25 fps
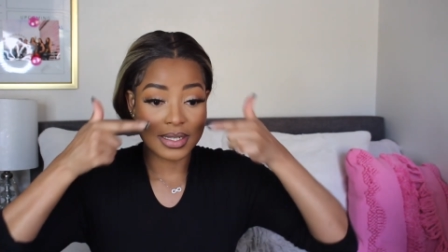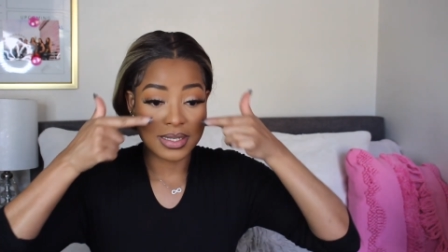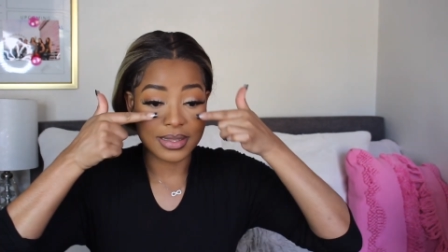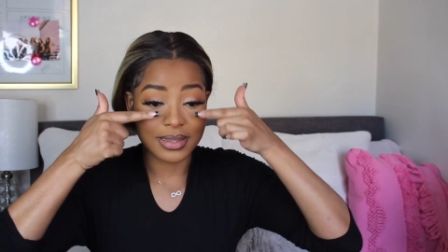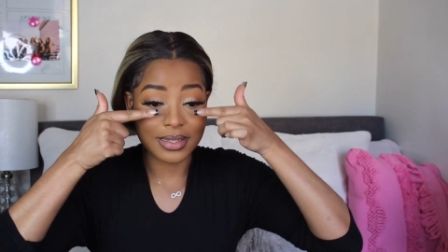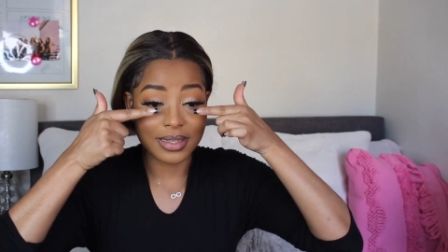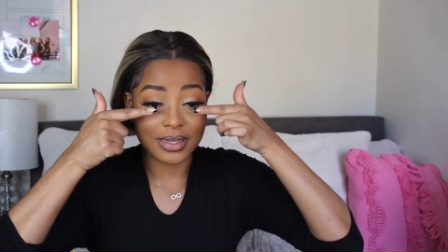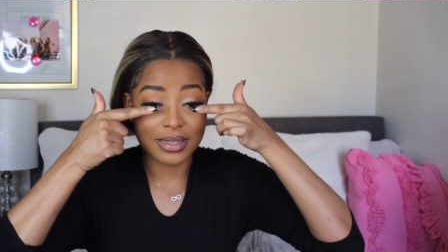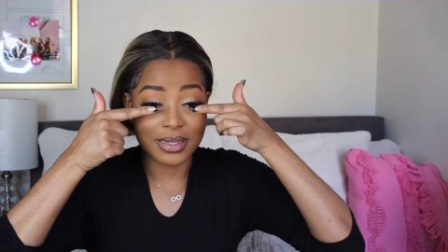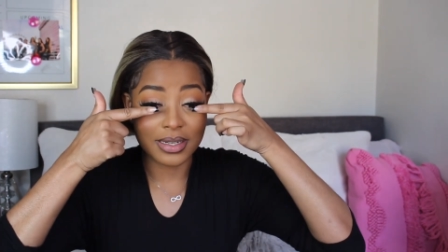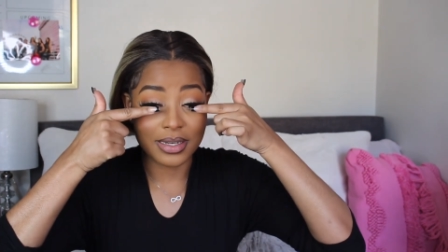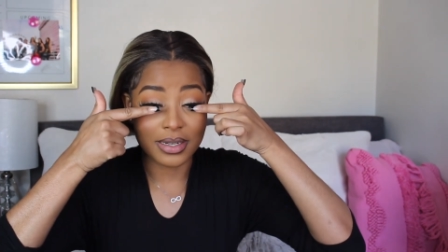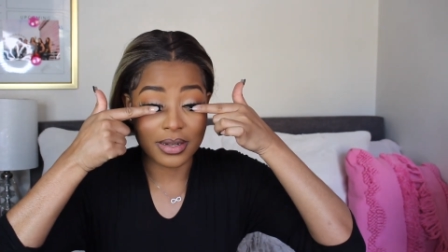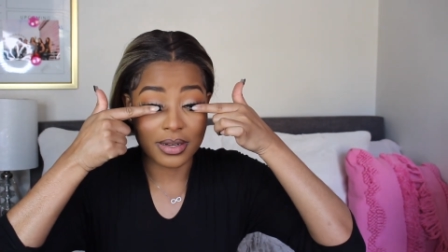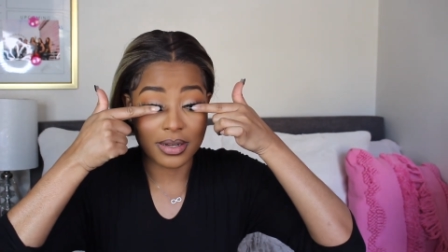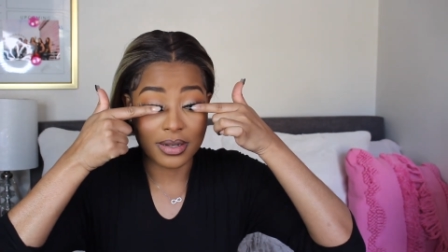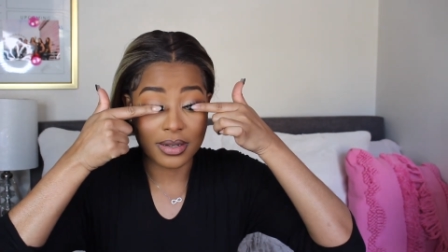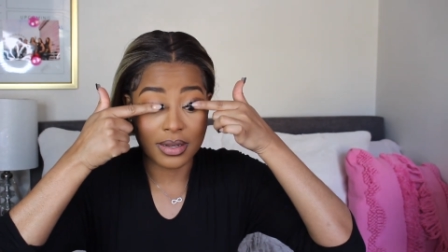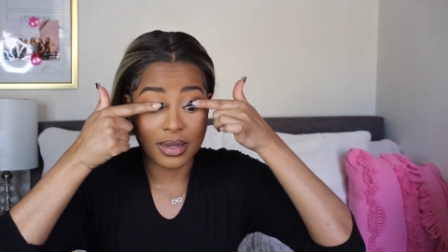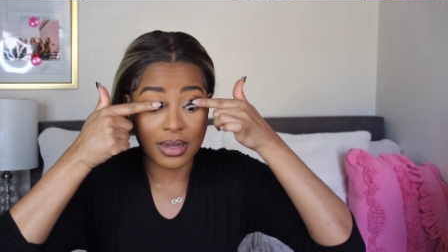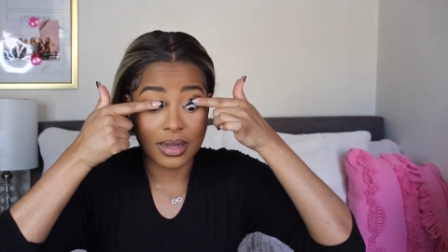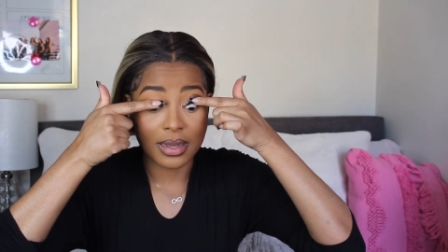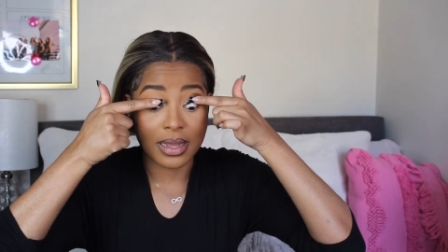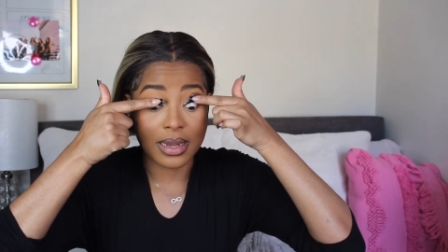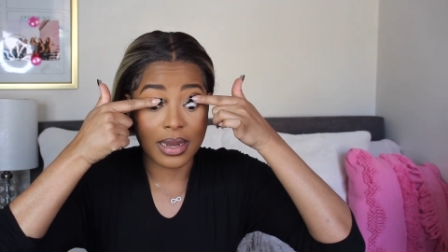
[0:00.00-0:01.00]
the
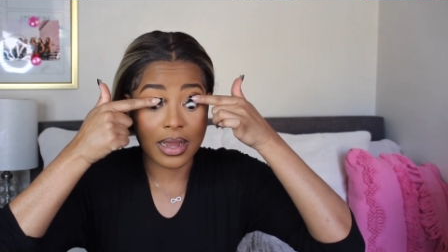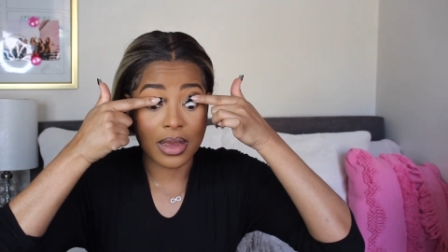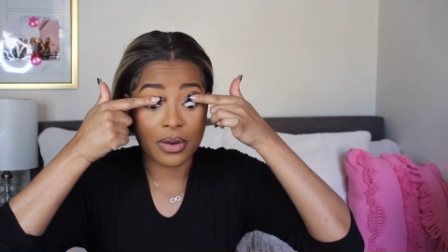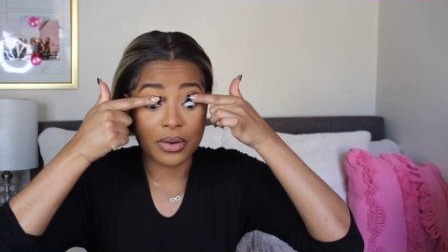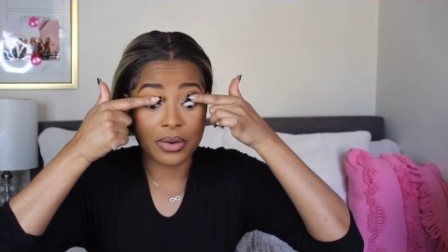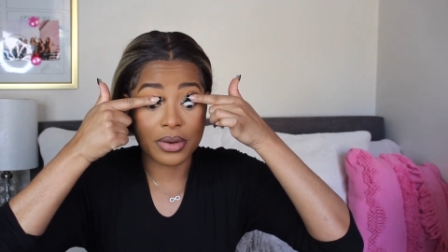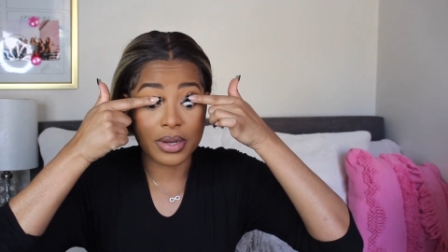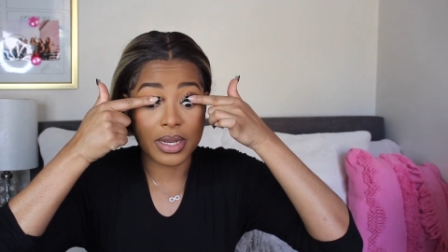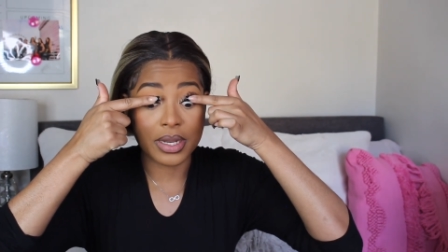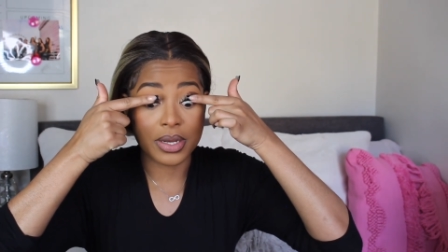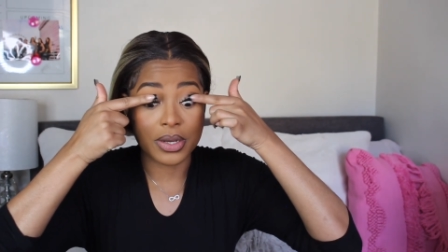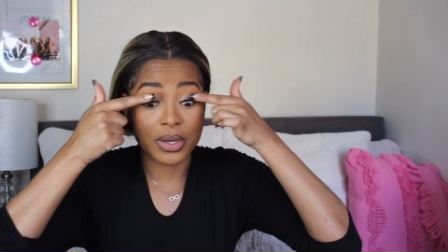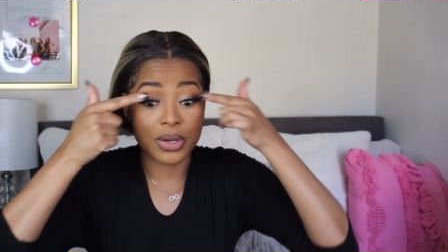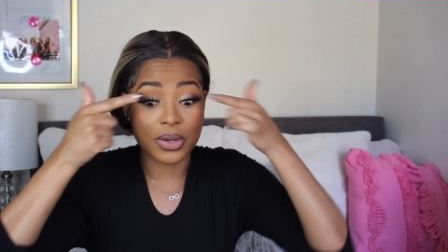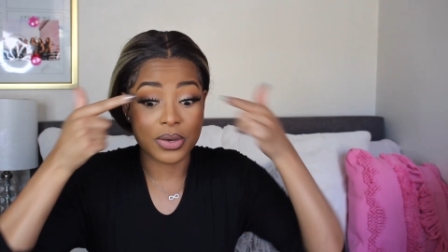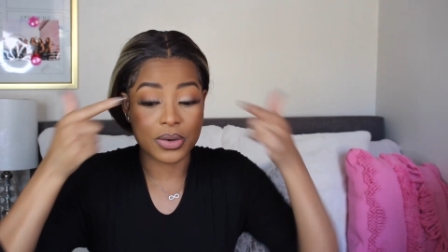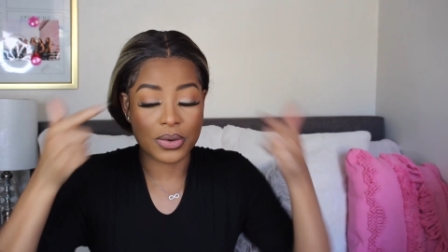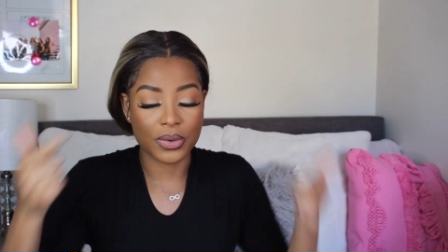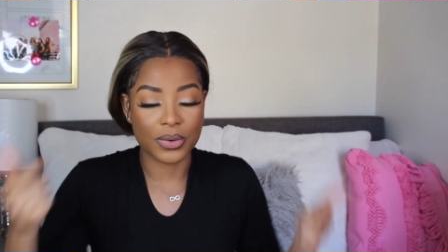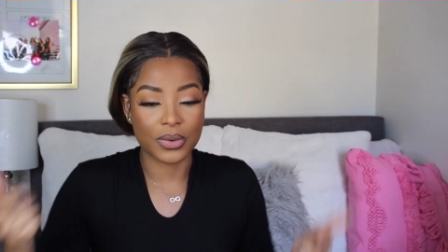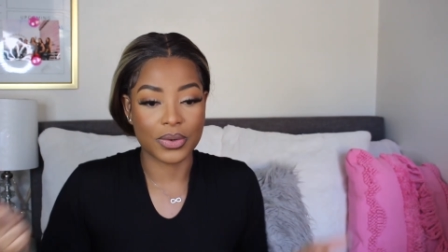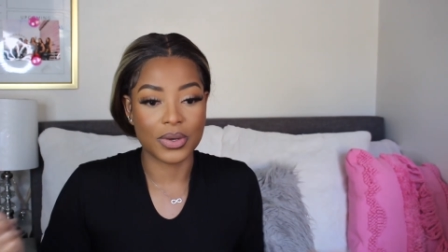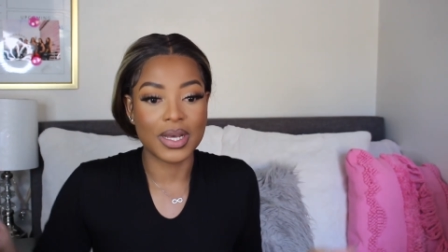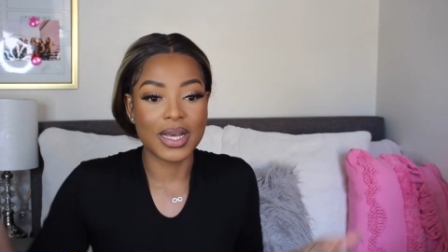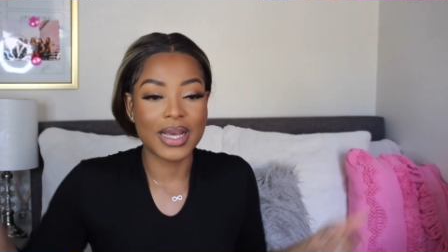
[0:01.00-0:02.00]
dinner and I already
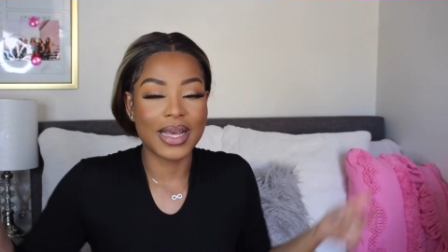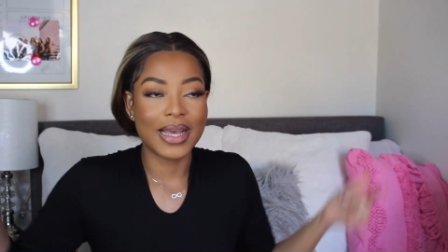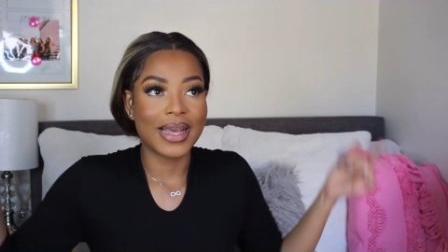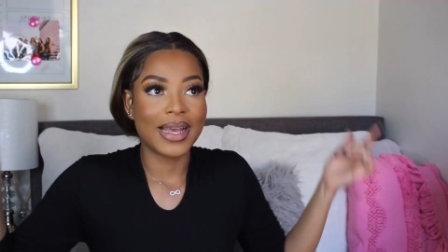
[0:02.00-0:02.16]
know